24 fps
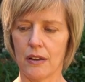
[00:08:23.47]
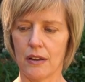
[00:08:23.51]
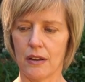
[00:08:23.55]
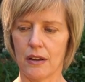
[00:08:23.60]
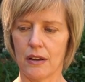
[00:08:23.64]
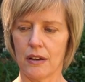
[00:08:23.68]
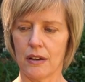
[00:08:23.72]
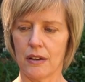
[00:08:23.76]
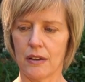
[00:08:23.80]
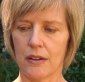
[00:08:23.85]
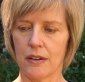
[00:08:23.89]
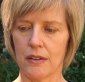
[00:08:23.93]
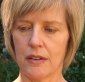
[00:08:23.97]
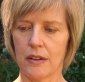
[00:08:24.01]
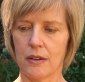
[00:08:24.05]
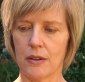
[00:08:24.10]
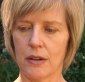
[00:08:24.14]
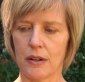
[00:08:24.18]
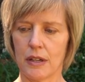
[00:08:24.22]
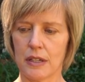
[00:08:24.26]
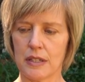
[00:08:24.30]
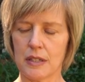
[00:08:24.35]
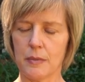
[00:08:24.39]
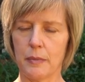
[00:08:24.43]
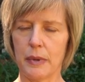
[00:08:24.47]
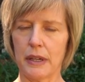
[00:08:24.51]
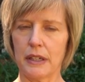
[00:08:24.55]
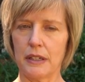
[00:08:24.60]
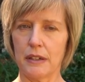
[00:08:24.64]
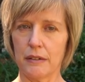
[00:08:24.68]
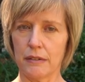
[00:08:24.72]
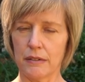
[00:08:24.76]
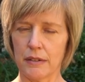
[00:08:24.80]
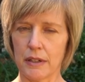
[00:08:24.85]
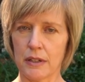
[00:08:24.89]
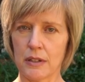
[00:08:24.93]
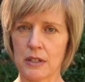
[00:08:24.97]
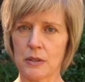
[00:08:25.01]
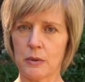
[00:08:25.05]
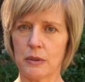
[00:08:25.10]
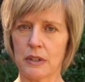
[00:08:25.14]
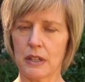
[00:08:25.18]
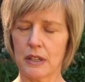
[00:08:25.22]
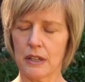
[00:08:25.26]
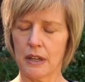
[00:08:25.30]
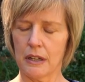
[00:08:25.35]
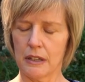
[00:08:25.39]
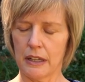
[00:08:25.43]
a big difference with
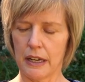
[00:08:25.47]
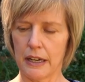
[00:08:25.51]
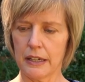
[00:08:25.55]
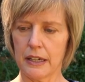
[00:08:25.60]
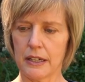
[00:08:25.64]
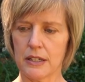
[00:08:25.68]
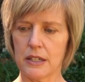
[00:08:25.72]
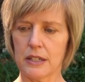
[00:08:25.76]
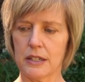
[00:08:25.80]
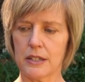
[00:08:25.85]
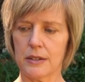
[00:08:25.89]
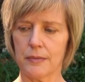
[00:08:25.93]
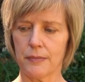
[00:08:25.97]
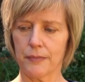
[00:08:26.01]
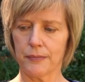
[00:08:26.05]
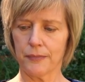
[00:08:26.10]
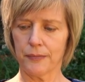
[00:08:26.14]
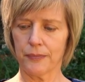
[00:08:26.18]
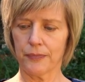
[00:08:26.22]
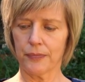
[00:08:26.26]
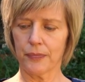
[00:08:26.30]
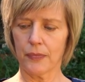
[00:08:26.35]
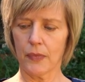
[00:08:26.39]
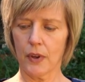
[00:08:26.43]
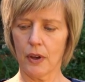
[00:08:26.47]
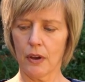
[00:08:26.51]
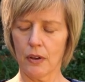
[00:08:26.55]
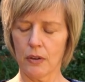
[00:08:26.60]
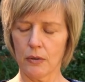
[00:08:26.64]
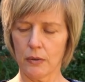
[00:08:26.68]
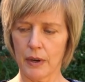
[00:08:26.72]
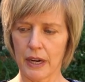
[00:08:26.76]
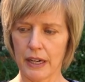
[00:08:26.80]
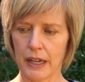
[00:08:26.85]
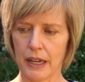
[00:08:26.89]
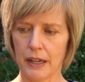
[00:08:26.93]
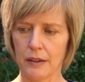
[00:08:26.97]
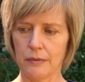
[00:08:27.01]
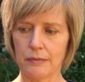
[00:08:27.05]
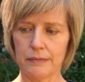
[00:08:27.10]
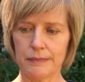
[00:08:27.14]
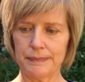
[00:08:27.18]
the colitis already.